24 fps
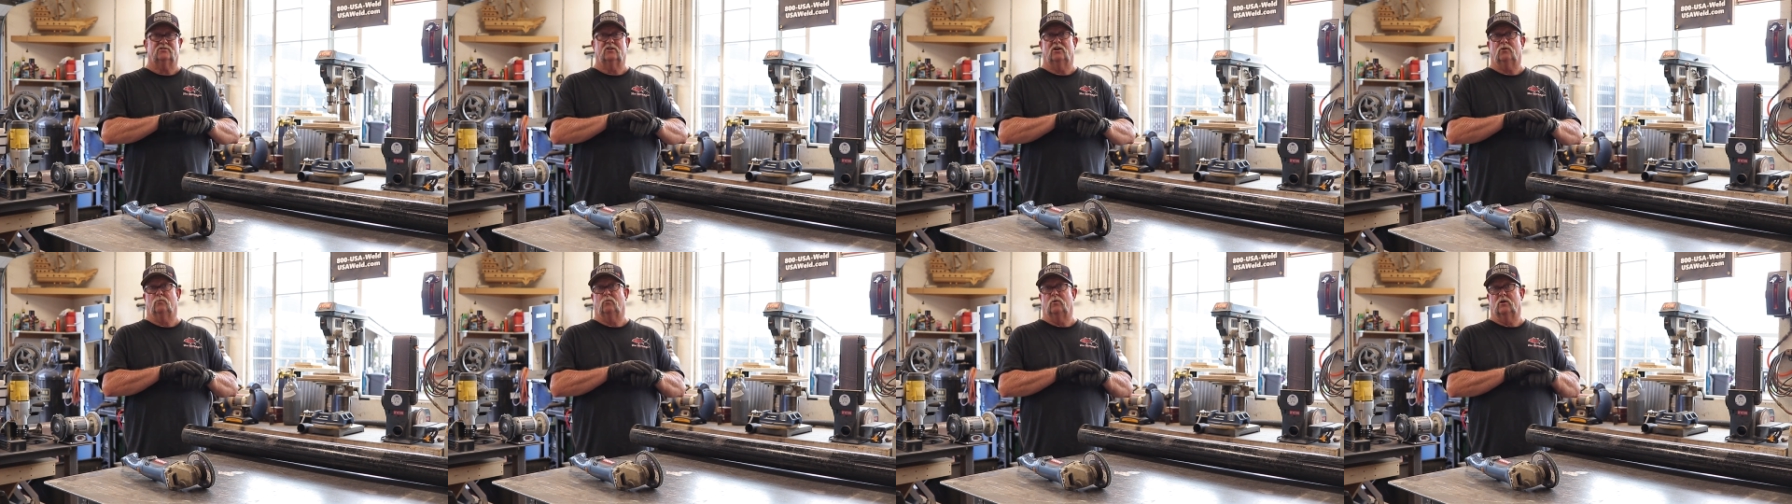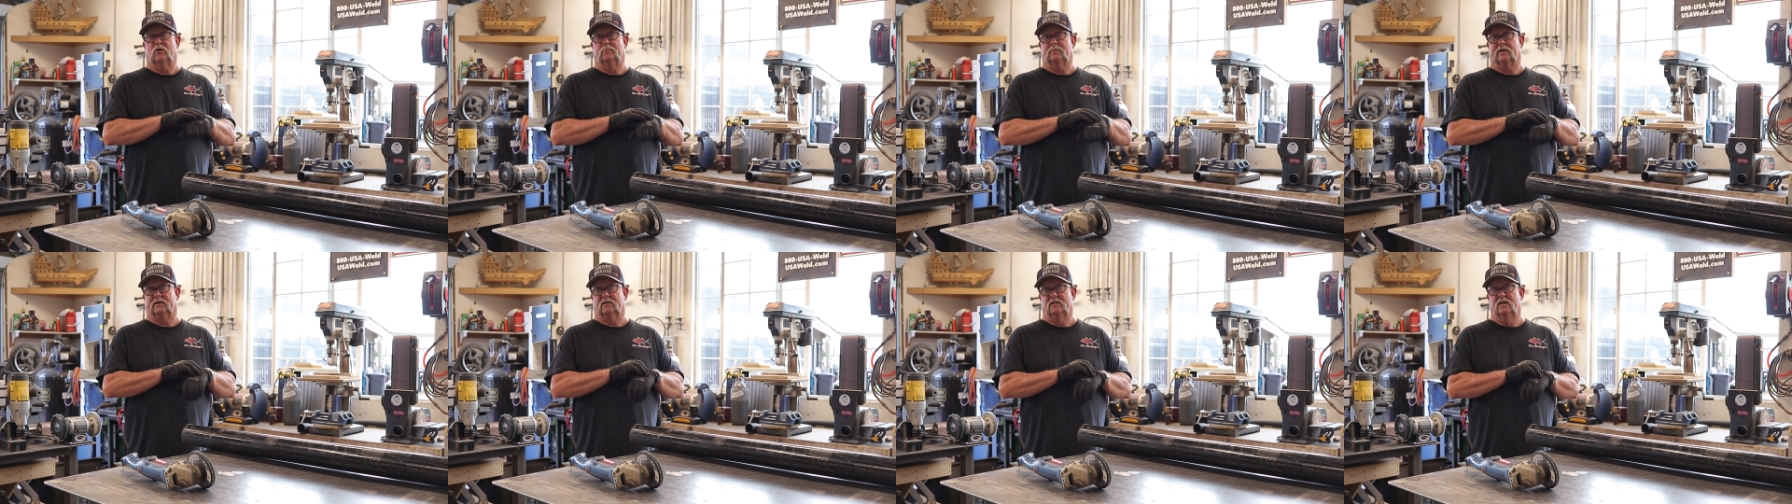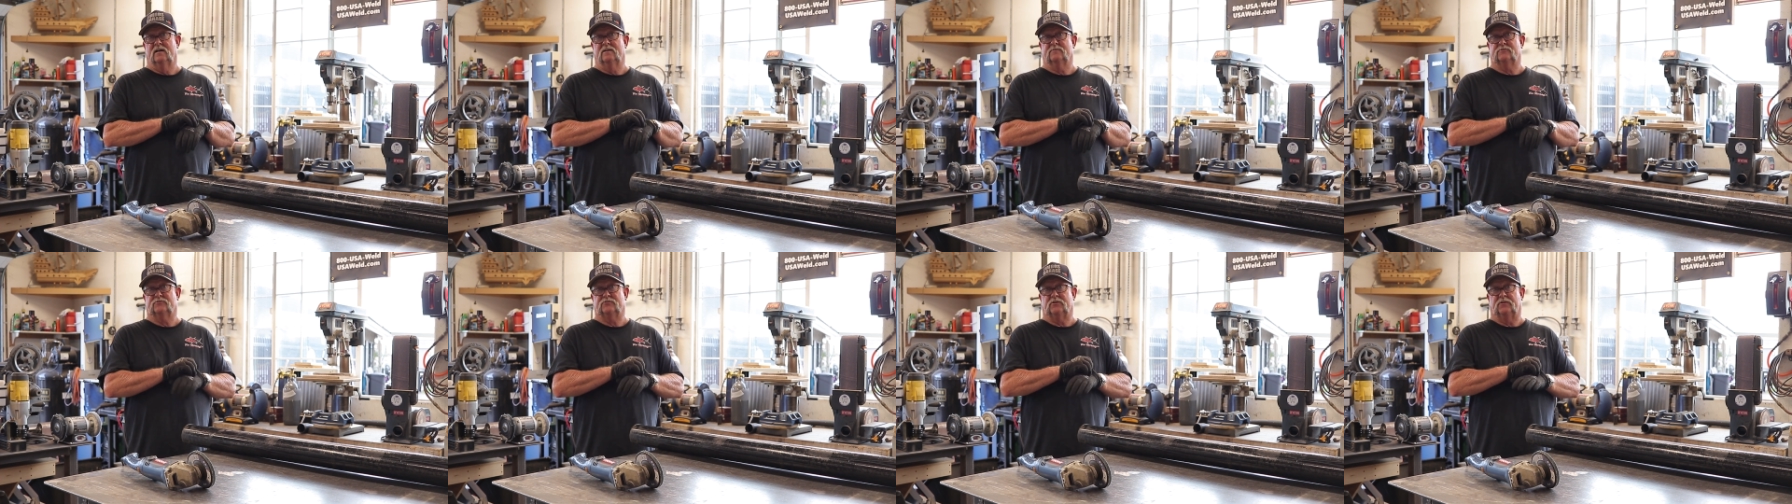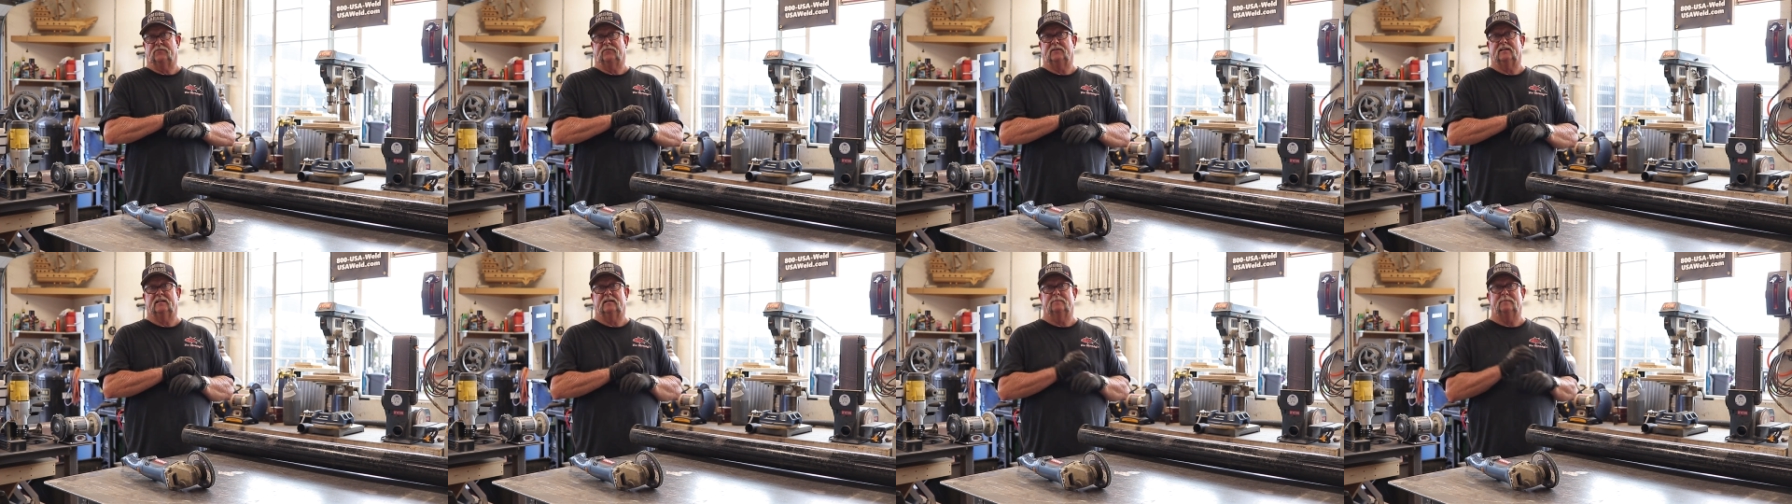start wearing my gloves,
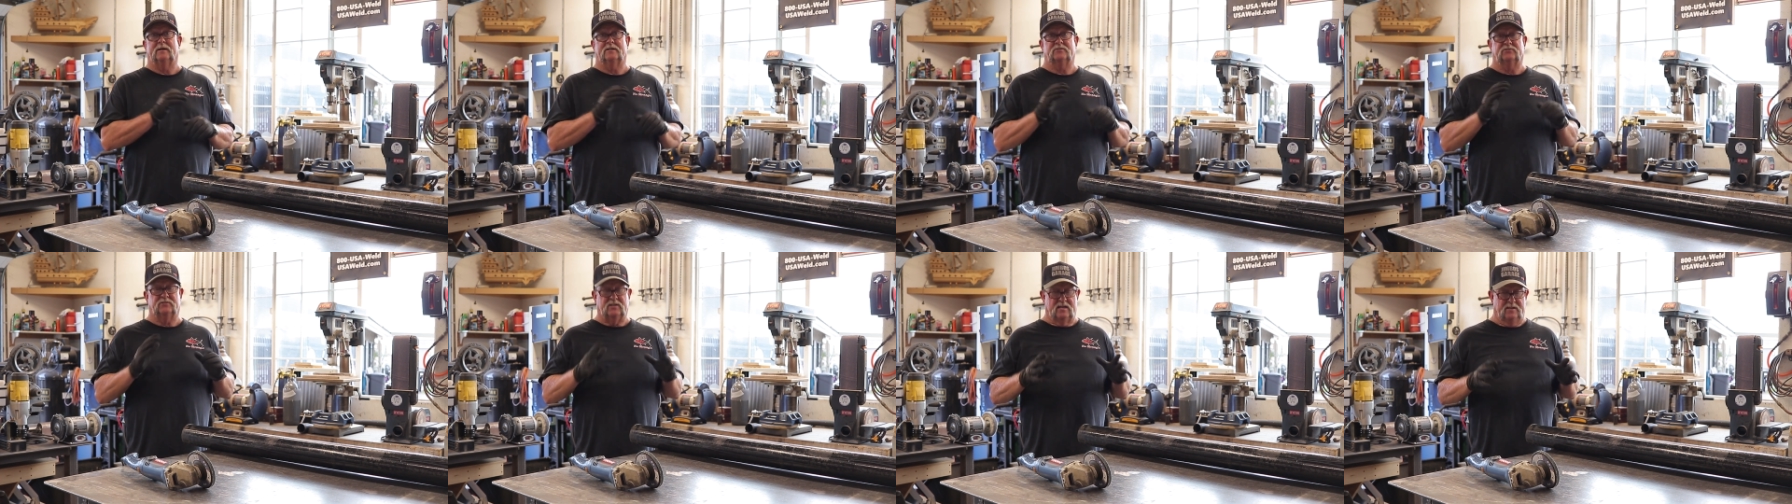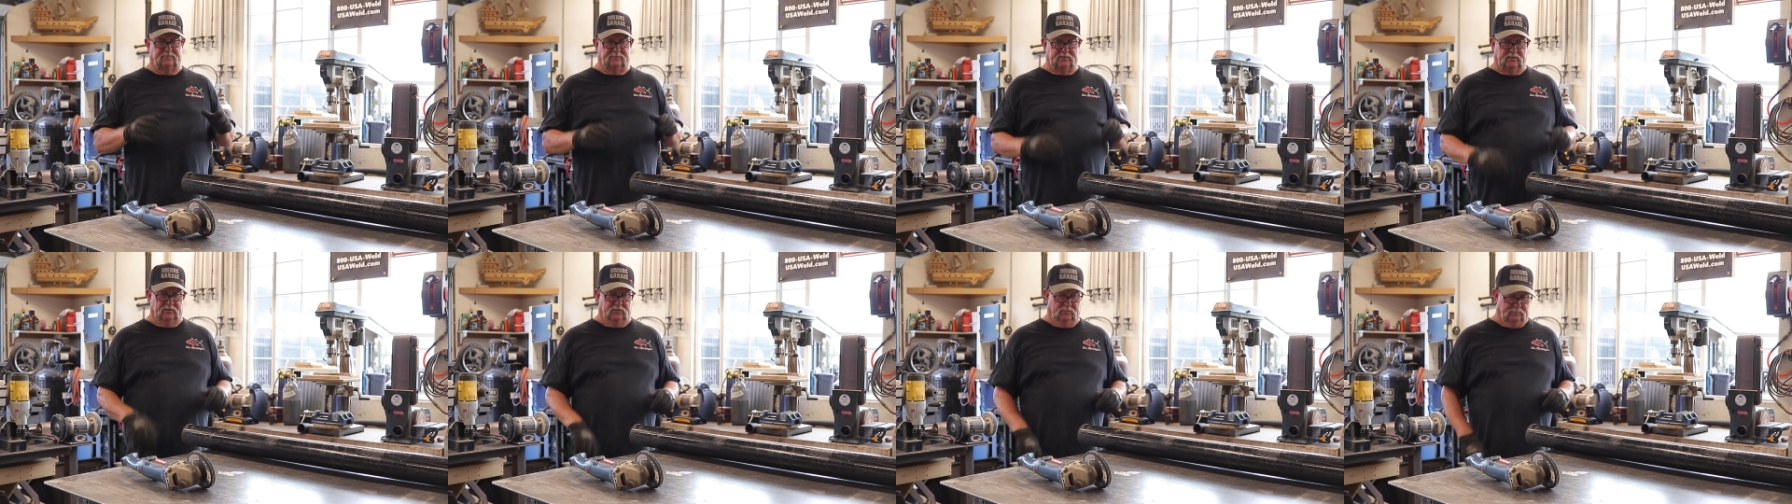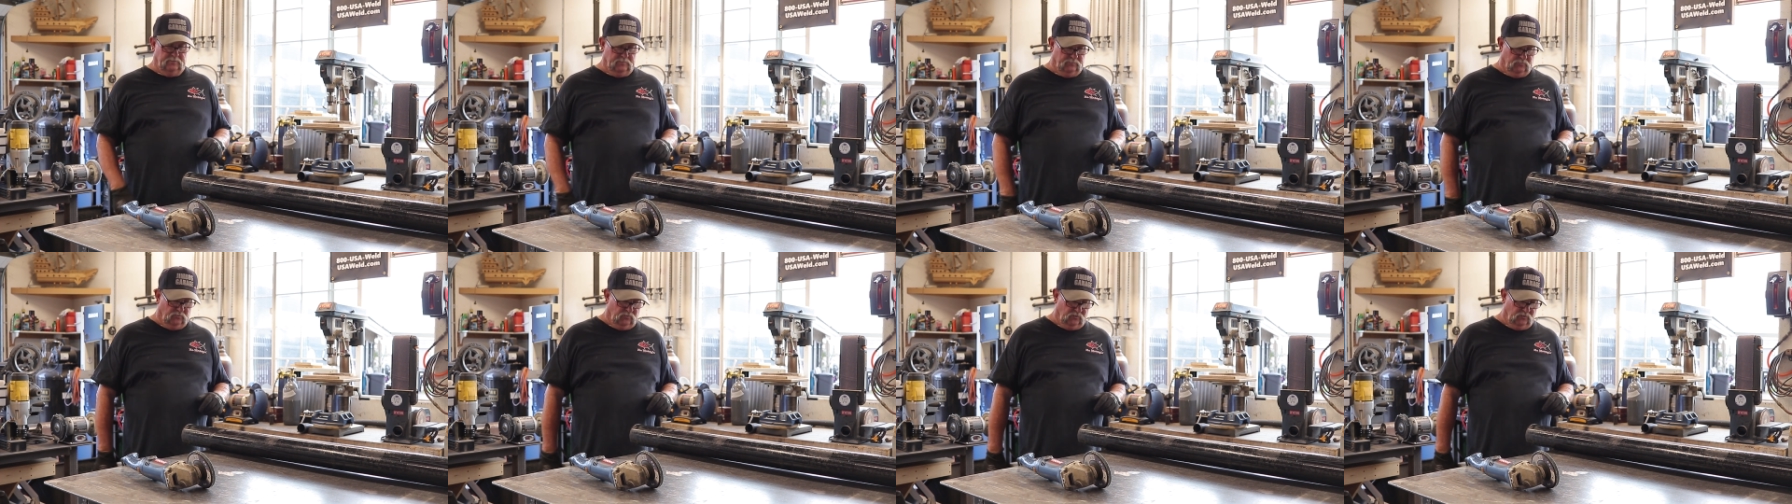start thinking about safety a little bit